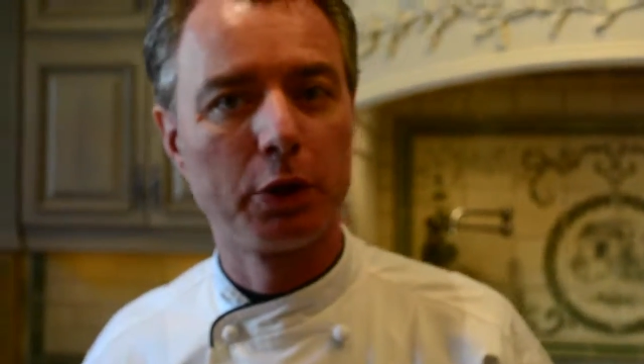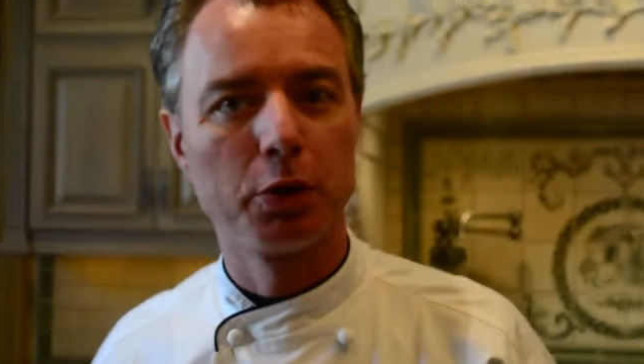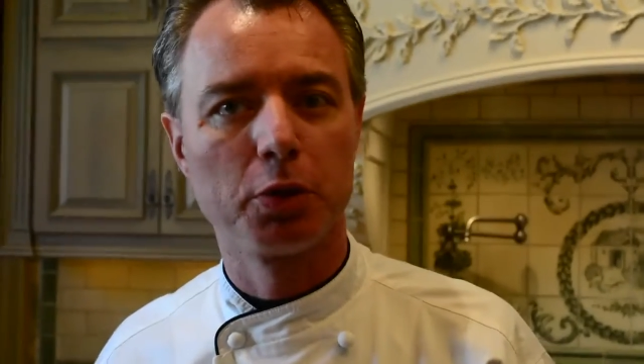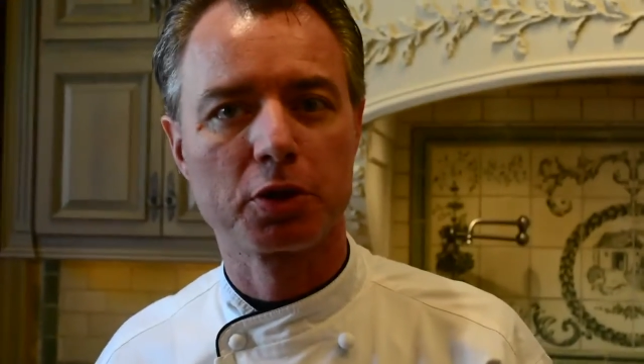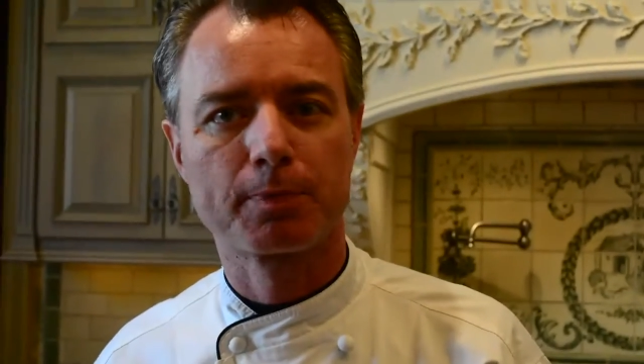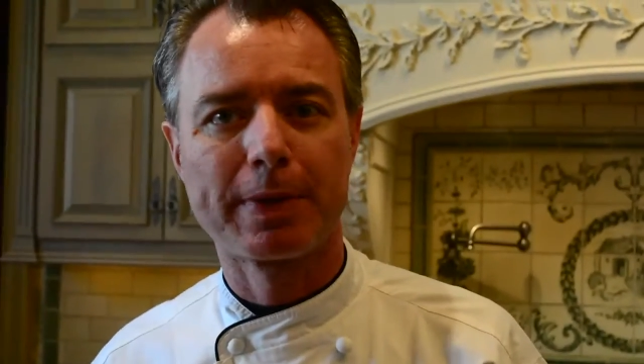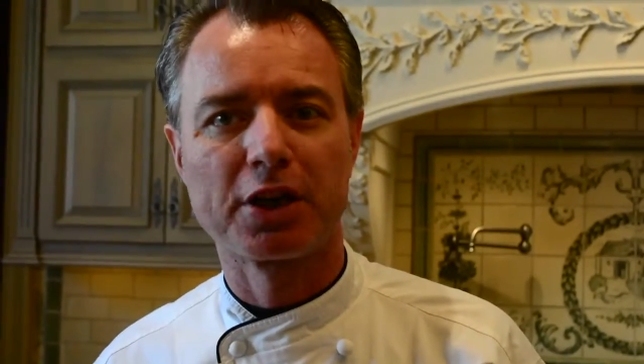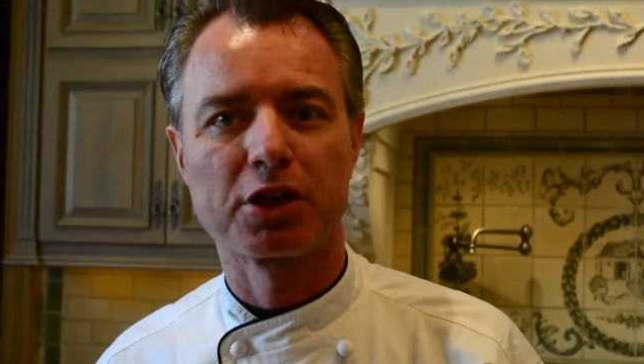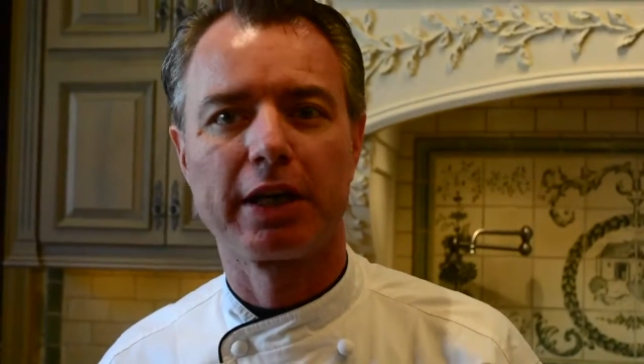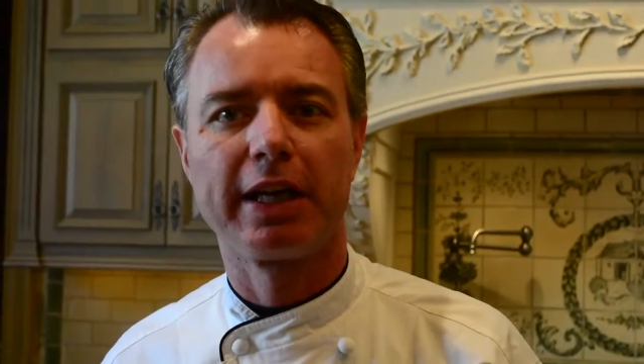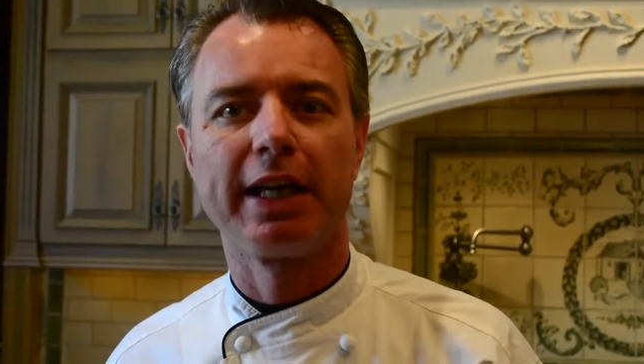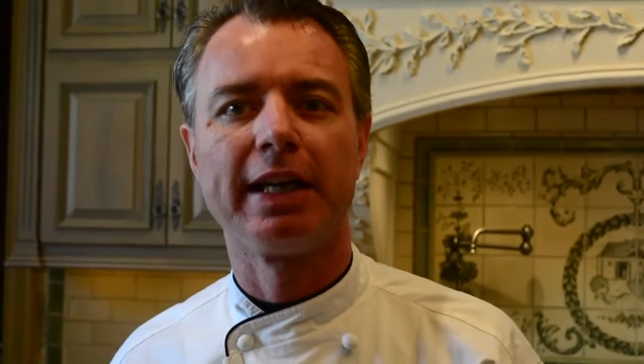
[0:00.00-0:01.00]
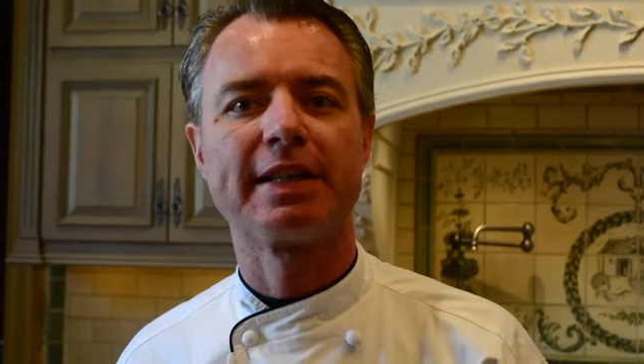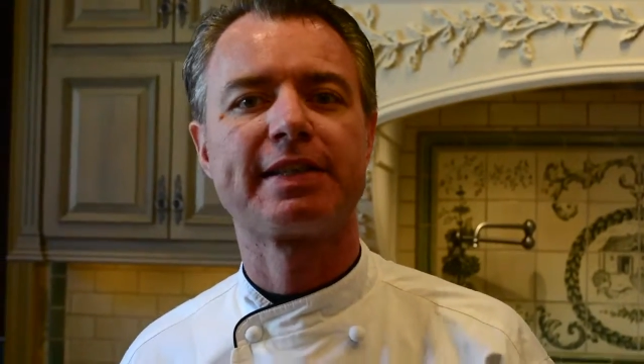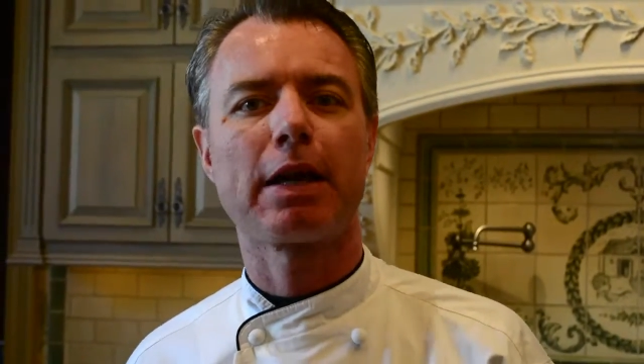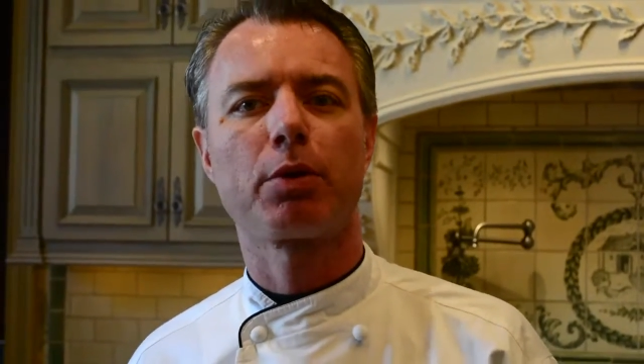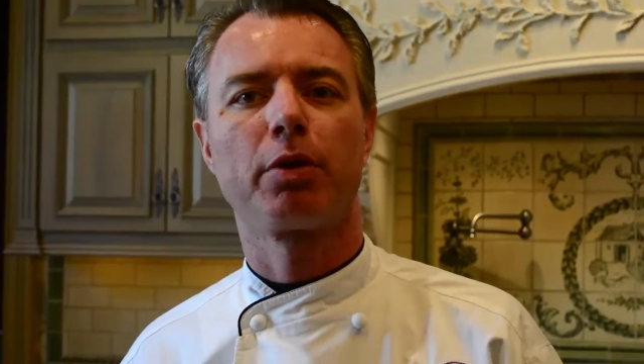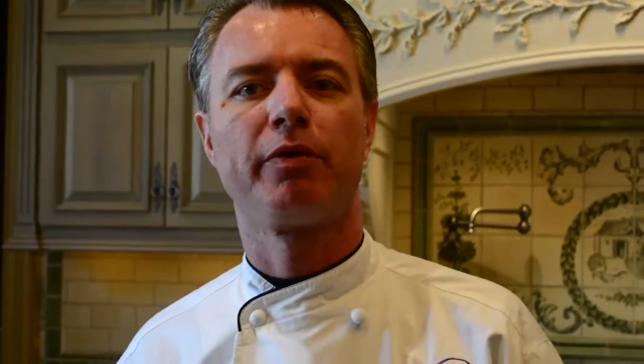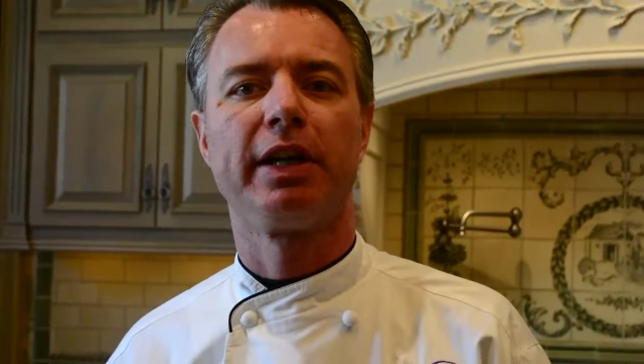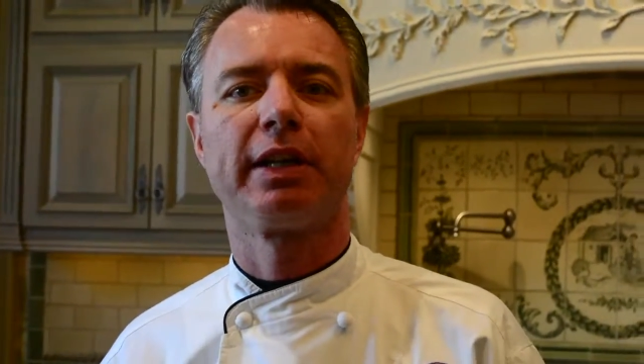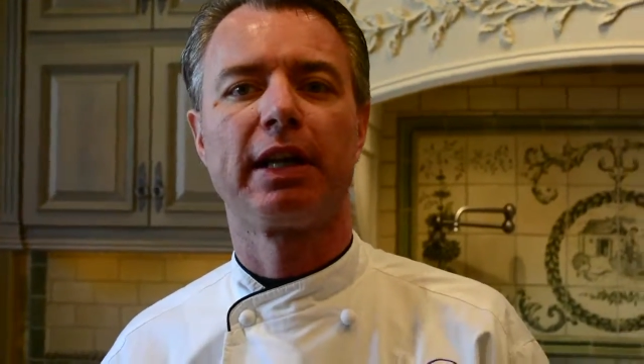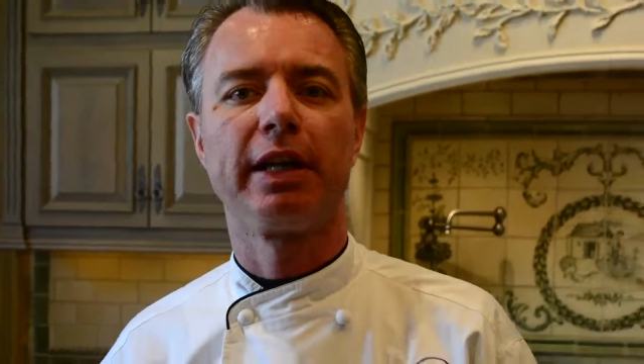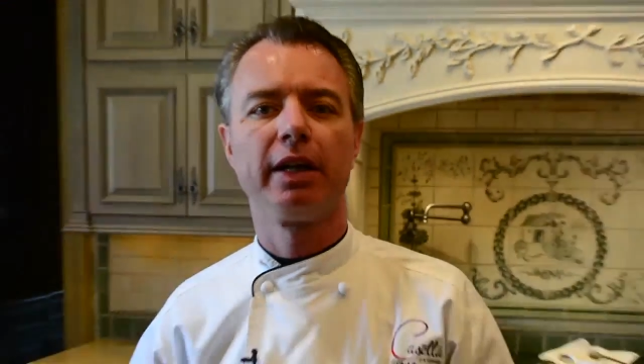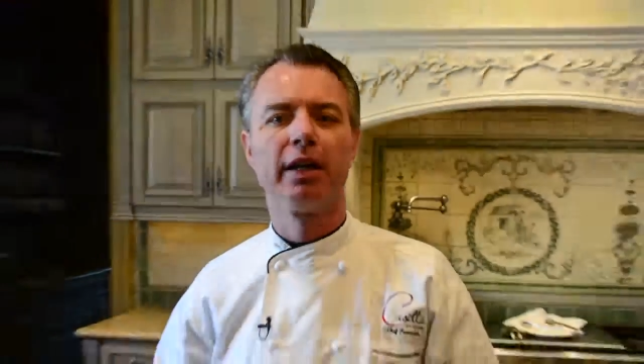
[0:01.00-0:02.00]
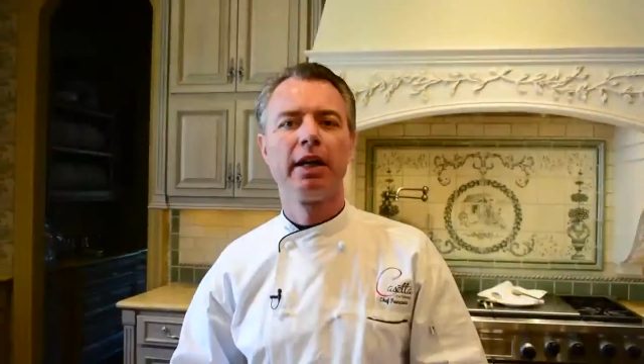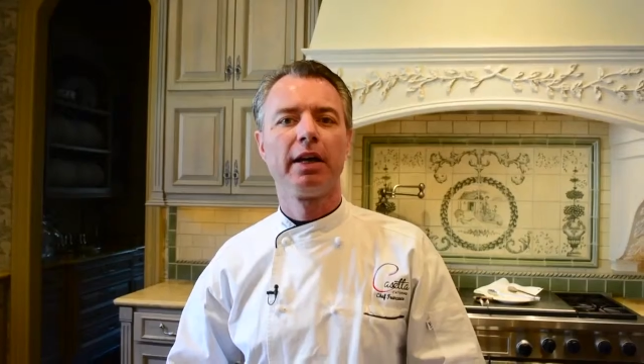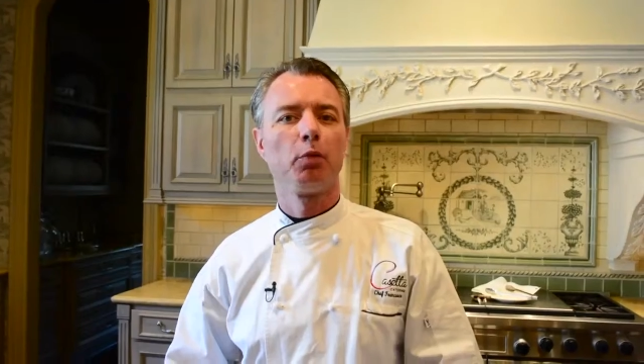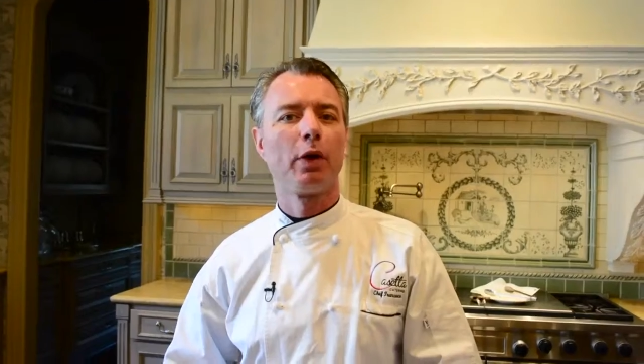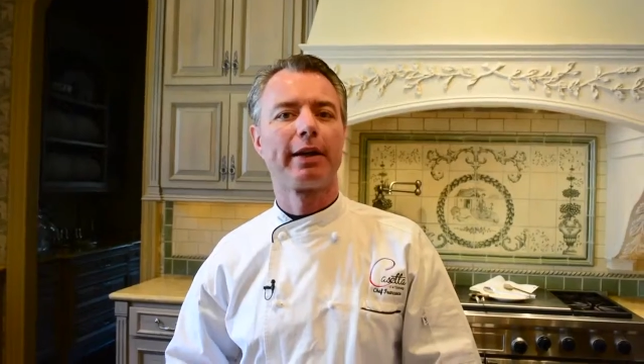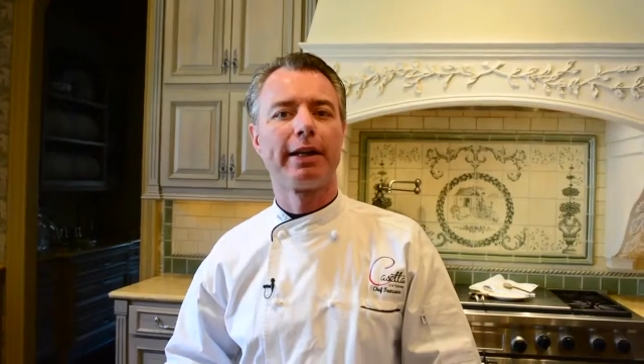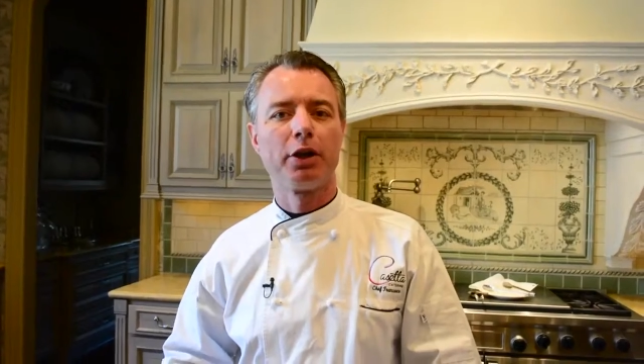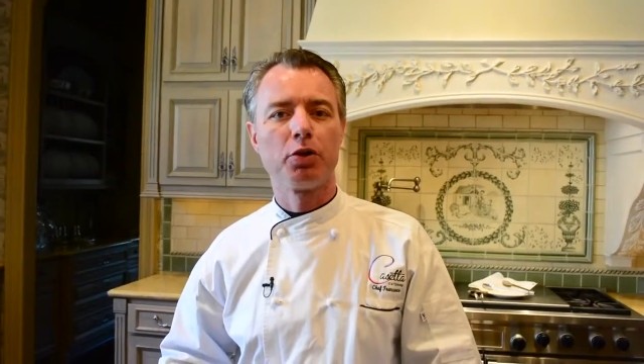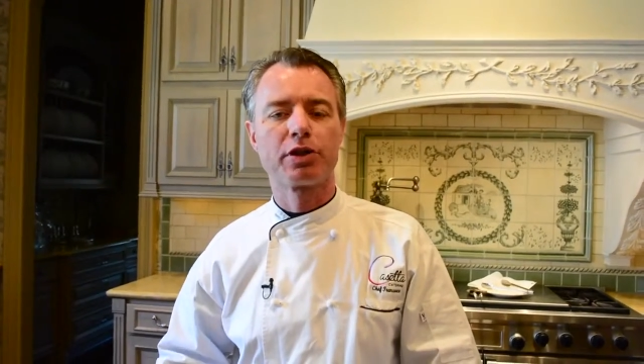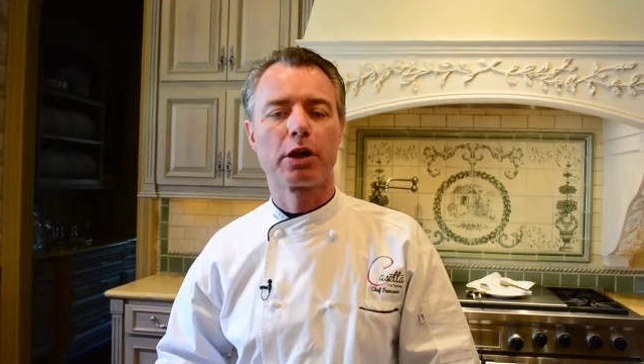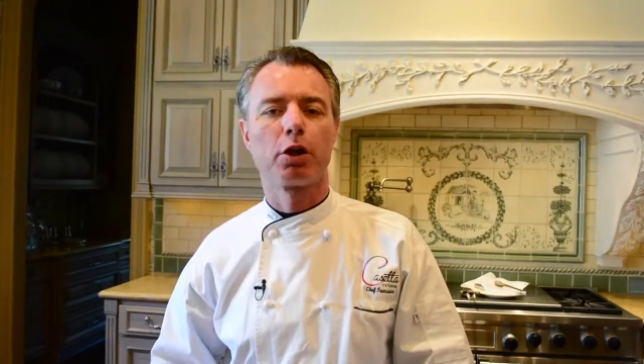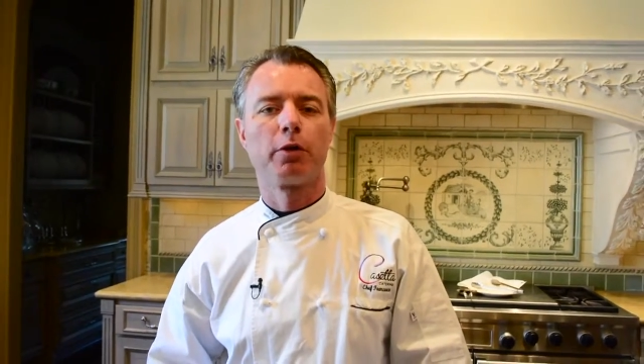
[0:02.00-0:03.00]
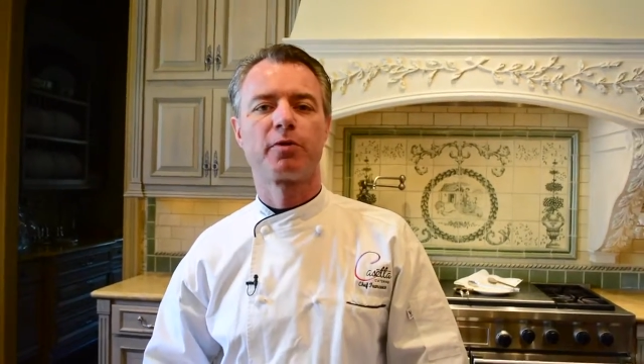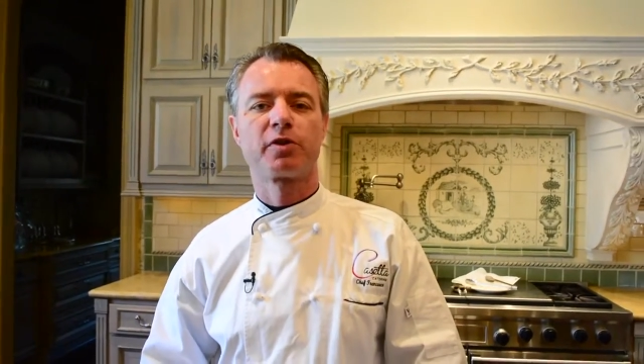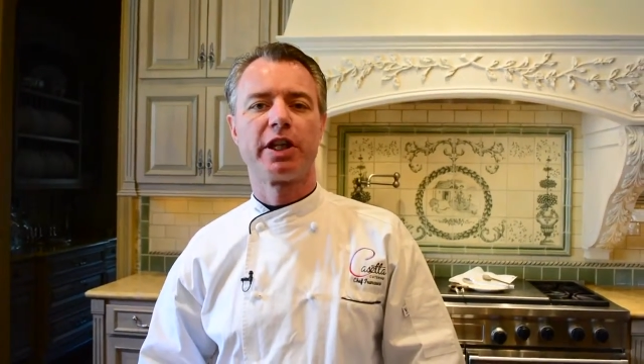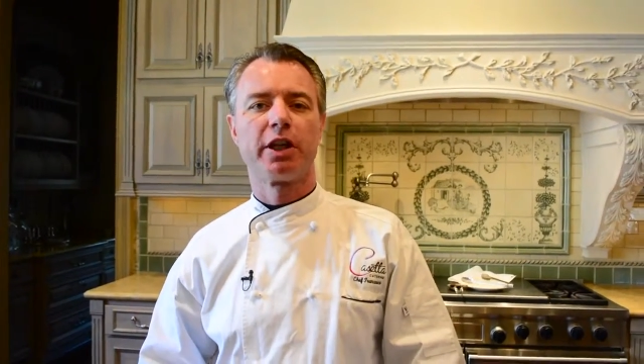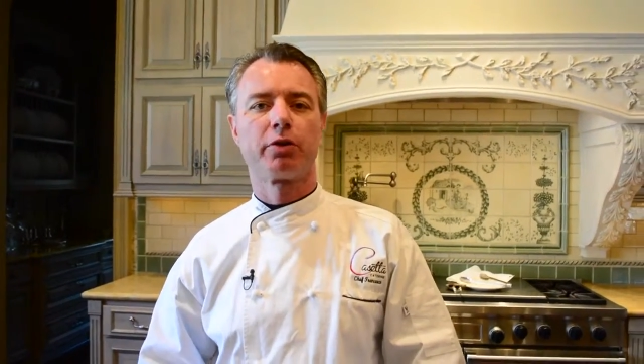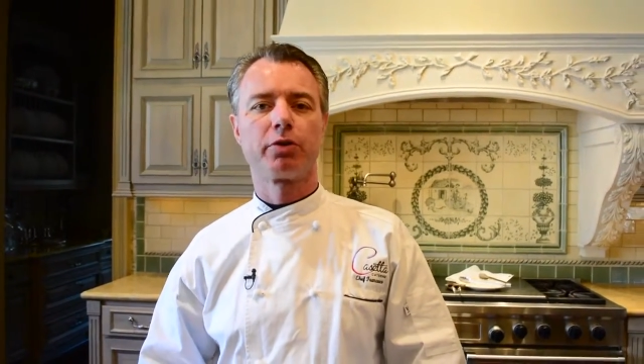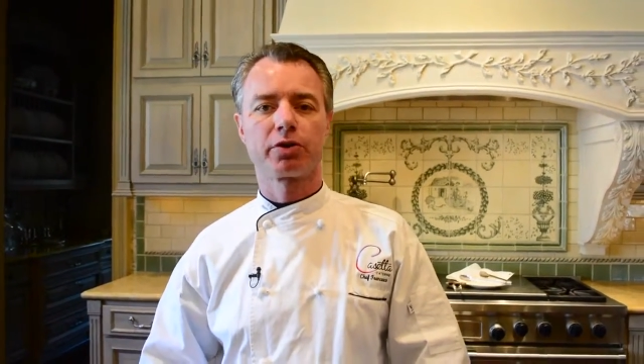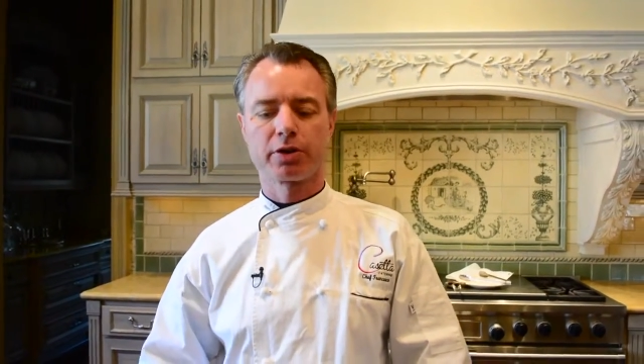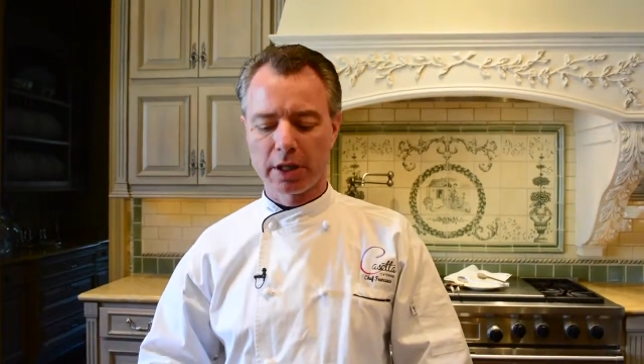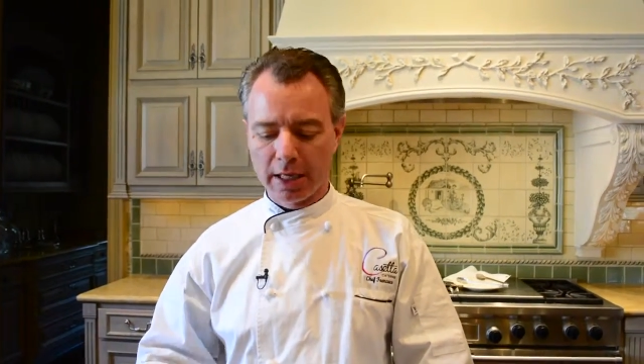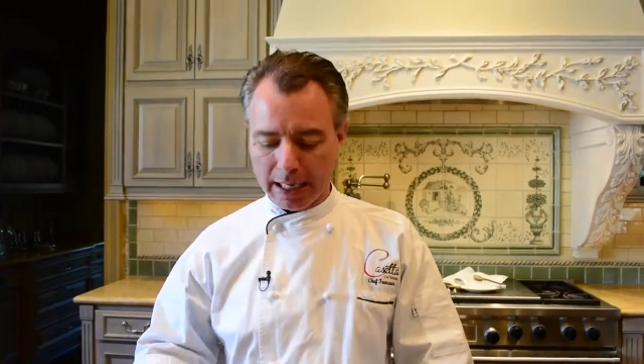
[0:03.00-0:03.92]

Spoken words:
do especially in the south of Italy where they use a lot of citrus.